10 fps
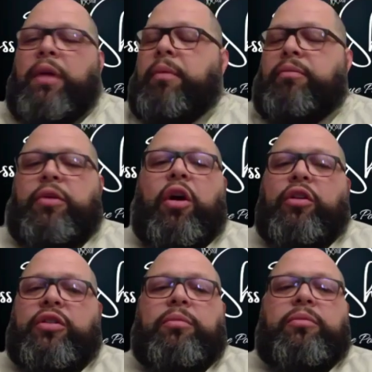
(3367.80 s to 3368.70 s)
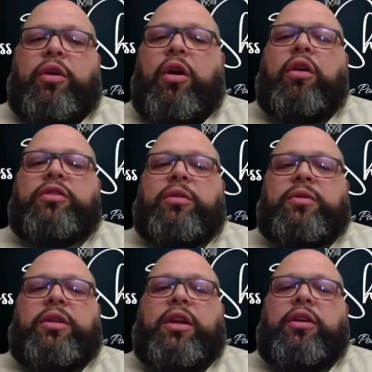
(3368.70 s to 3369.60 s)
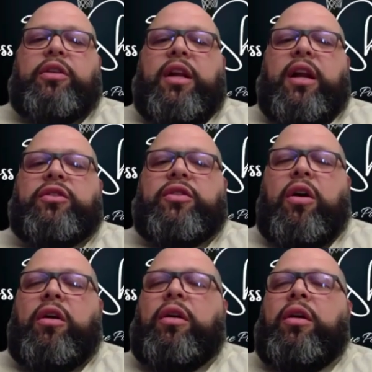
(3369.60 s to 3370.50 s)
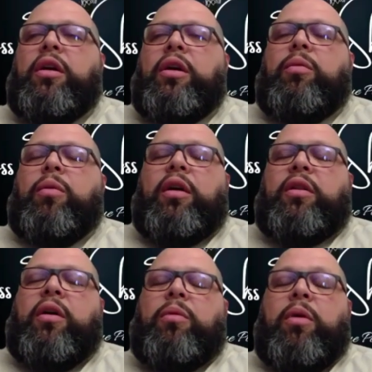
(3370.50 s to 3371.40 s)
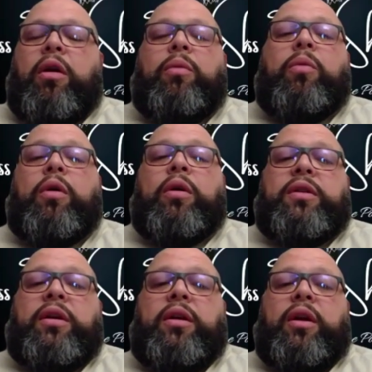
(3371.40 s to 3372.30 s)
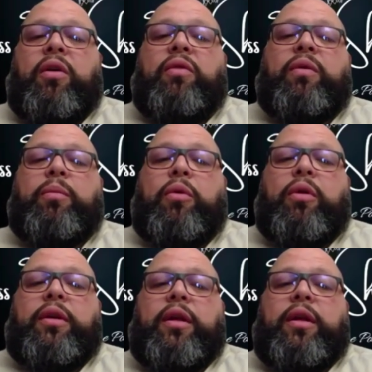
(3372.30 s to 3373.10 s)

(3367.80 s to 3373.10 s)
There are some scenarios that I saw where I thought were unwarranted and overboard.